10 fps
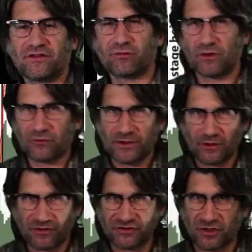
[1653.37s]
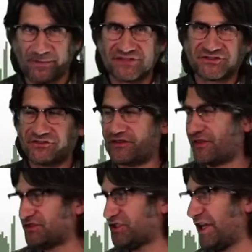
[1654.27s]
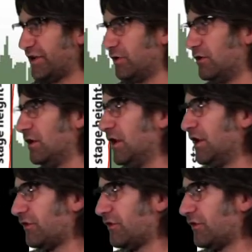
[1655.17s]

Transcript: once we know the dimensions of the channel, to the